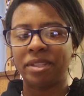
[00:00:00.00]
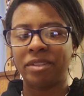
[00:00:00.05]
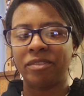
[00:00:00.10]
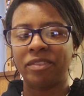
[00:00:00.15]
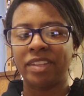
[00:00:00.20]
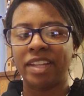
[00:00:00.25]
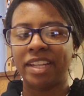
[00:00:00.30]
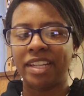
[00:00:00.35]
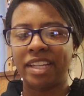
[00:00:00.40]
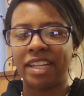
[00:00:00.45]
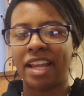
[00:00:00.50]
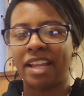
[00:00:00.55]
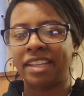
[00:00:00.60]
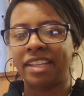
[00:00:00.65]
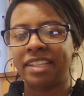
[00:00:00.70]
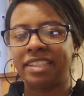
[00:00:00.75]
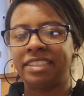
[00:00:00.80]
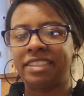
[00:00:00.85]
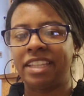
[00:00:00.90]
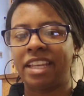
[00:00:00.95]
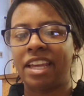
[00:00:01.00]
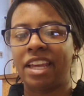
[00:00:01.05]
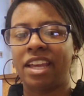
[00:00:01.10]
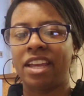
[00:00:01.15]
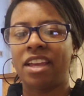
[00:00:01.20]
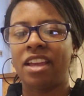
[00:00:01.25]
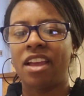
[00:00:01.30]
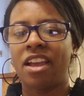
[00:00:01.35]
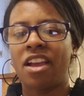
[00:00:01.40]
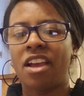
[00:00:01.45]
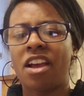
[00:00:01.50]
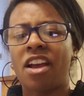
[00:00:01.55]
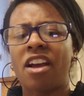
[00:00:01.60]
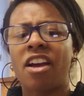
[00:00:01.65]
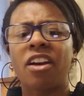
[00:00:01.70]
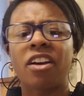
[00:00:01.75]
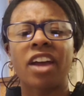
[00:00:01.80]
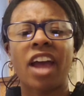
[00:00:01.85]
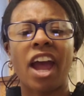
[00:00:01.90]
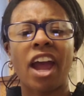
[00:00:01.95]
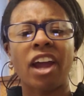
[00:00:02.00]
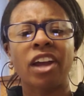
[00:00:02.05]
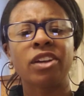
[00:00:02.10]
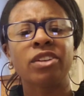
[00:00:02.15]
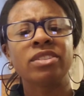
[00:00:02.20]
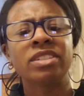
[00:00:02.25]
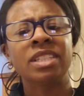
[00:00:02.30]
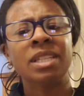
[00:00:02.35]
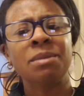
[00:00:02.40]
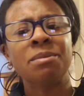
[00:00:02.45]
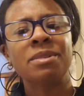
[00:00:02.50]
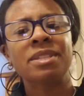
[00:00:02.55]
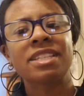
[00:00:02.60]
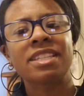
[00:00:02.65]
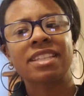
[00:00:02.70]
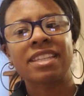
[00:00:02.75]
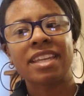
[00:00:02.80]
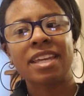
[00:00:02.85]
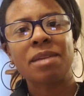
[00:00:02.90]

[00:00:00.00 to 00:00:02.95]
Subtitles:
they say, Kyra, you seem sleepy.